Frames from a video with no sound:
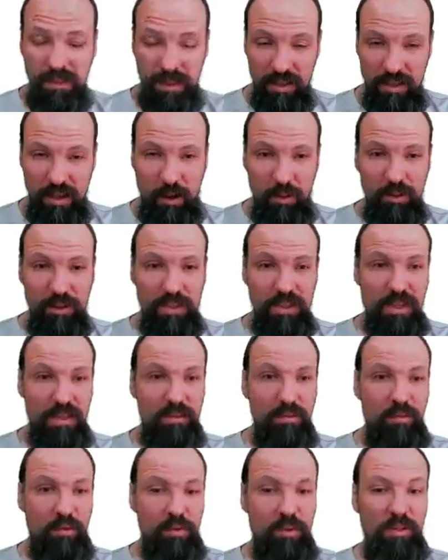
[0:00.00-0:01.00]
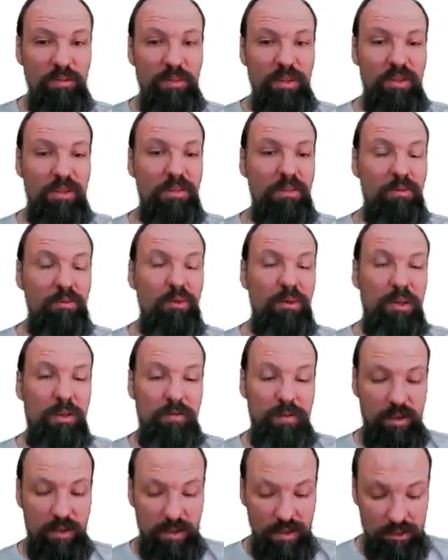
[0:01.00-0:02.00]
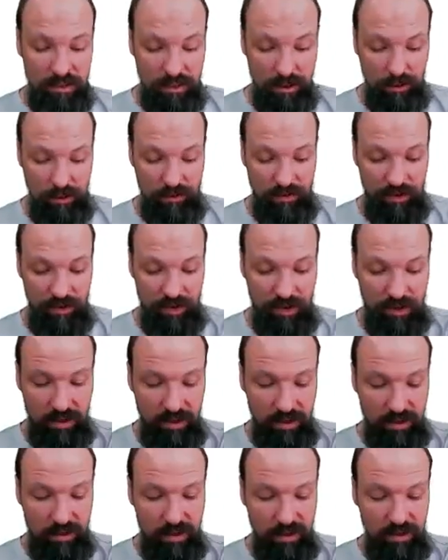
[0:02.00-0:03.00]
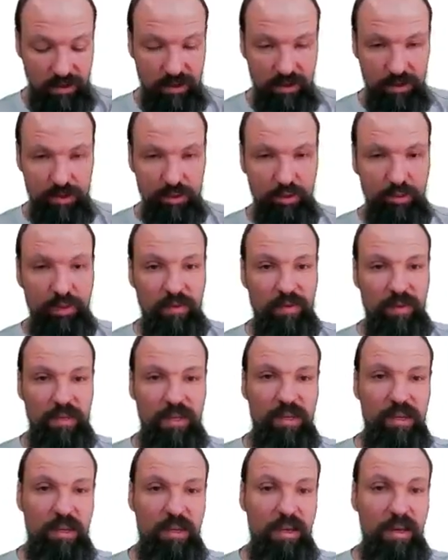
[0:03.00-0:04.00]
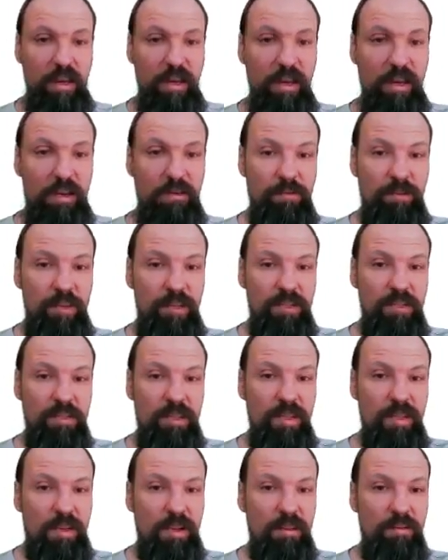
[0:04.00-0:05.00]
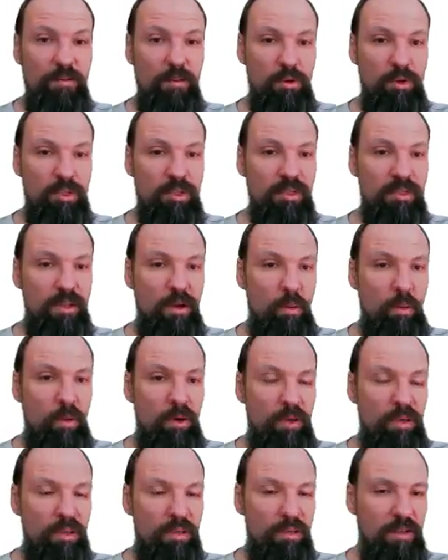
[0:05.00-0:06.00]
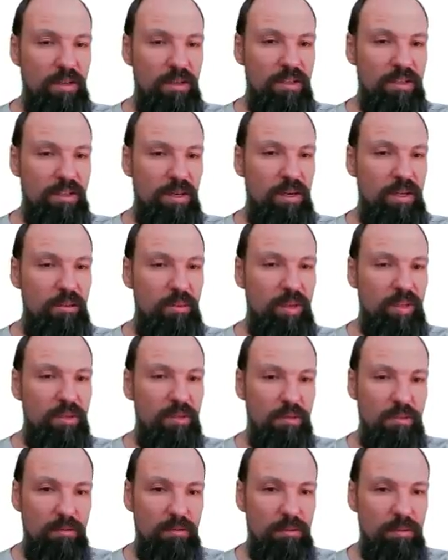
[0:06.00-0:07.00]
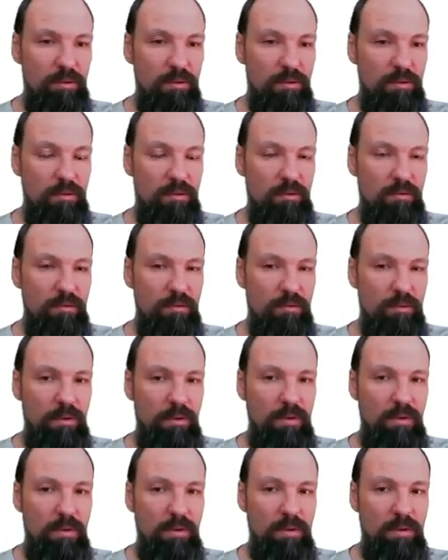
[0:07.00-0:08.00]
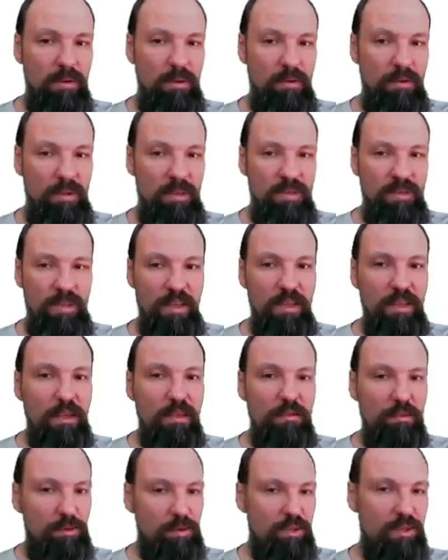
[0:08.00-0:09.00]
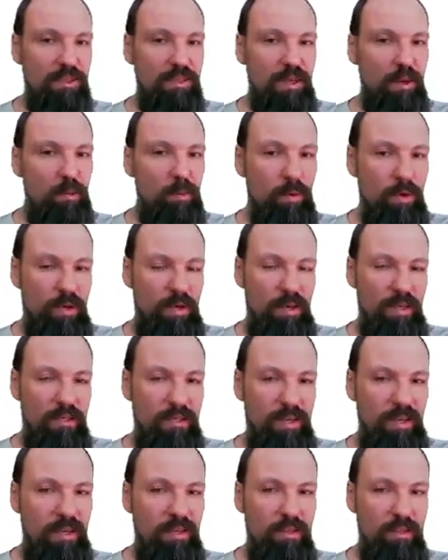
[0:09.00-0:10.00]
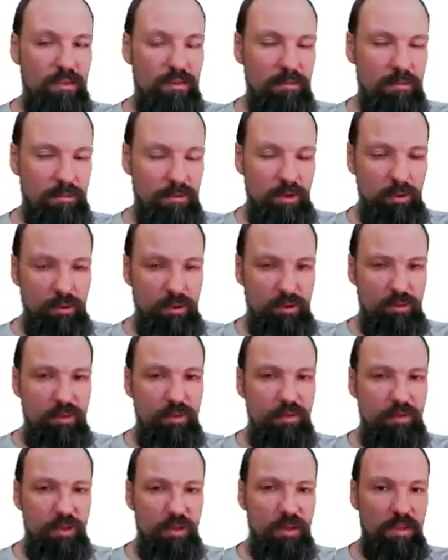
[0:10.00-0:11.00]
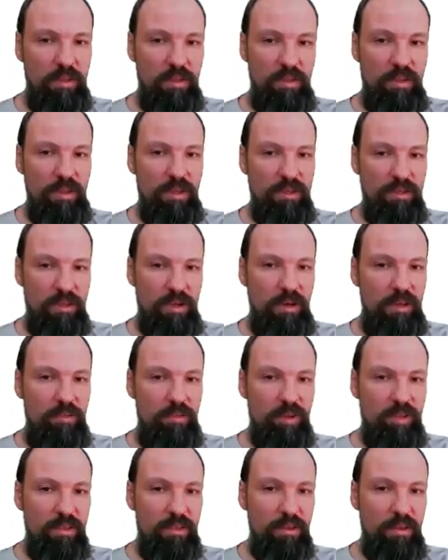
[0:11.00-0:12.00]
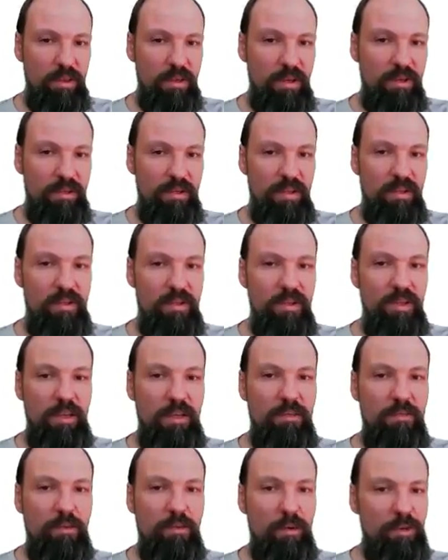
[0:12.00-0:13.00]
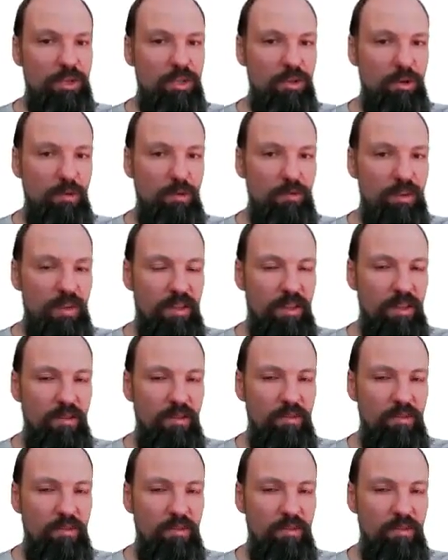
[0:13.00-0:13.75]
Now it's not important, but intuitively it's very clear, should be very clear. If this thing converges somewhere, there's a limit. This thing converges somewhere as n goes to infinity, there's a limit. Then the inversion of that